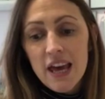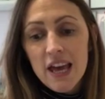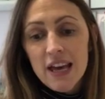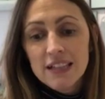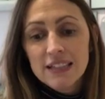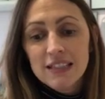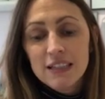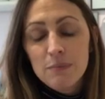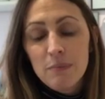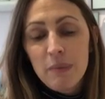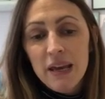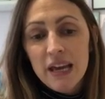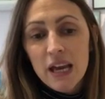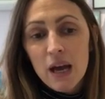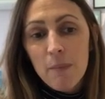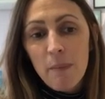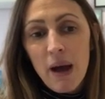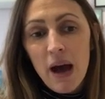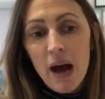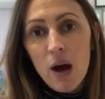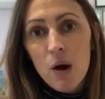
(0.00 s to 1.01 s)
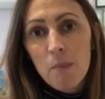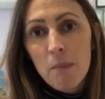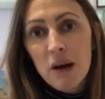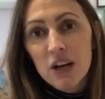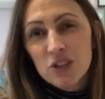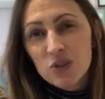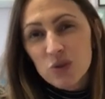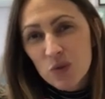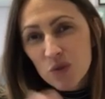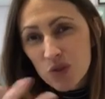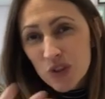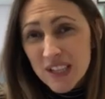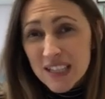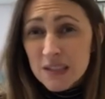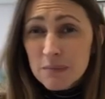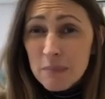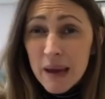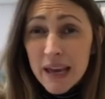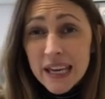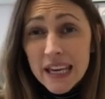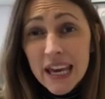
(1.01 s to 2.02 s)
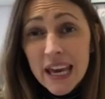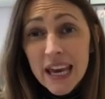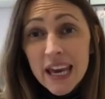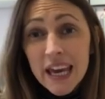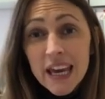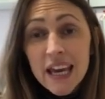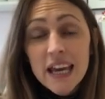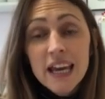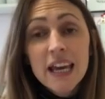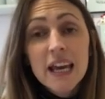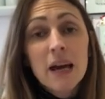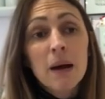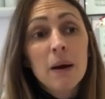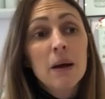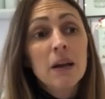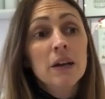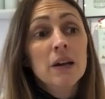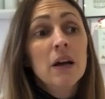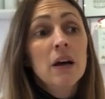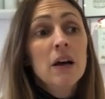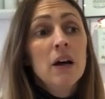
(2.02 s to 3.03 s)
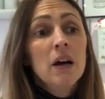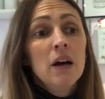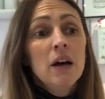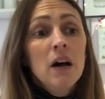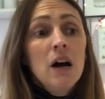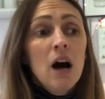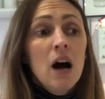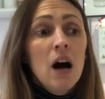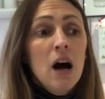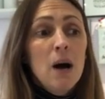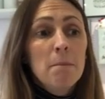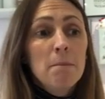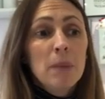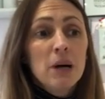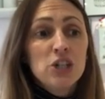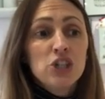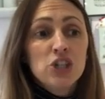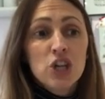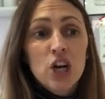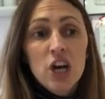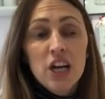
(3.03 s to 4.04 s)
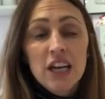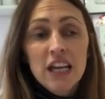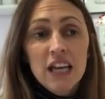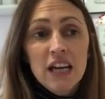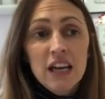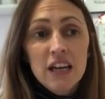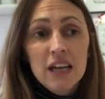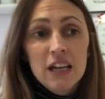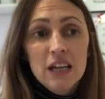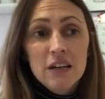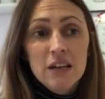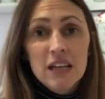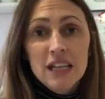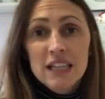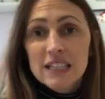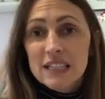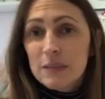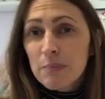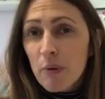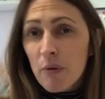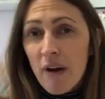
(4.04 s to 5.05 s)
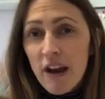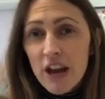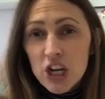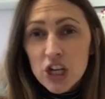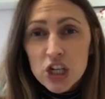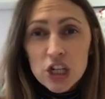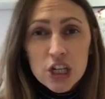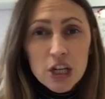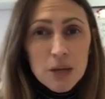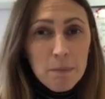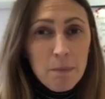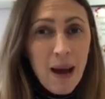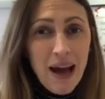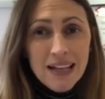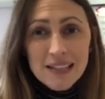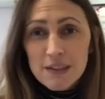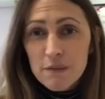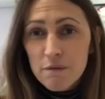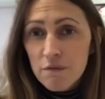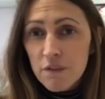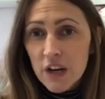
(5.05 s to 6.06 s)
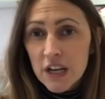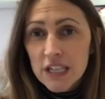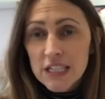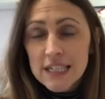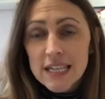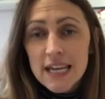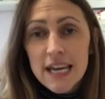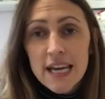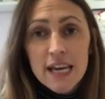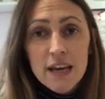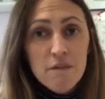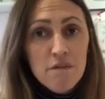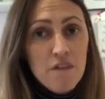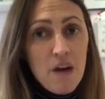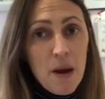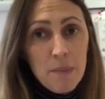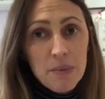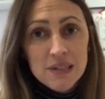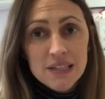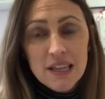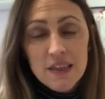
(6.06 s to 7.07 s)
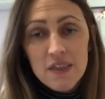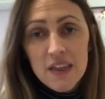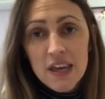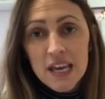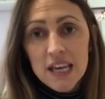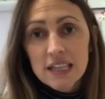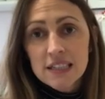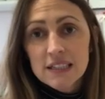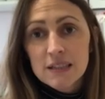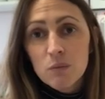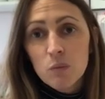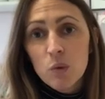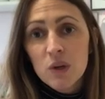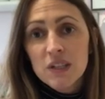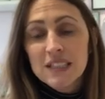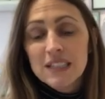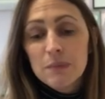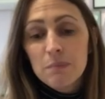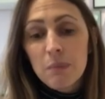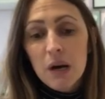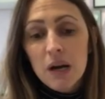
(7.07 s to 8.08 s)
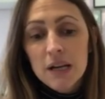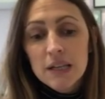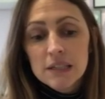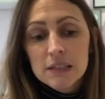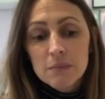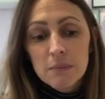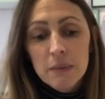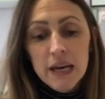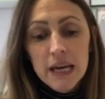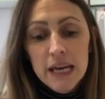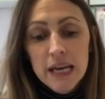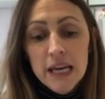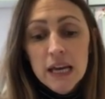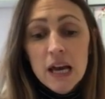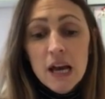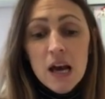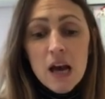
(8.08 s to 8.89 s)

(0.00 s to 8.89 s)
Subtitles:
and speak about my sort of dressmaking and my journey in inspiration and pattern finding and fabrics and things and what inspires me.